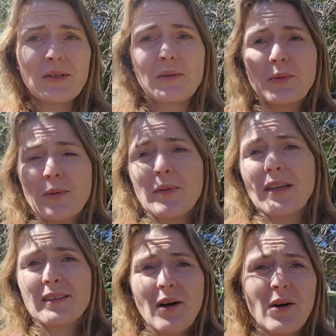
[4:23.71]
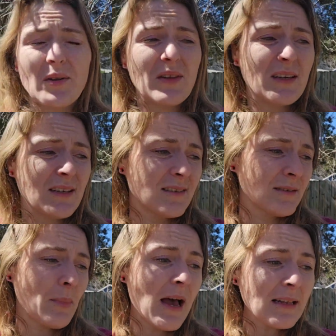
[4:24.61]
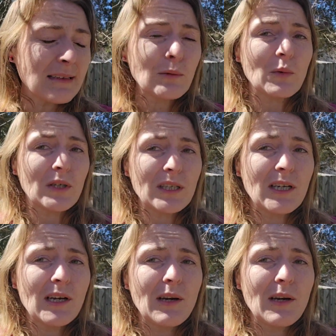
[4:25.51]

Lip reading: to replace all this pallet wood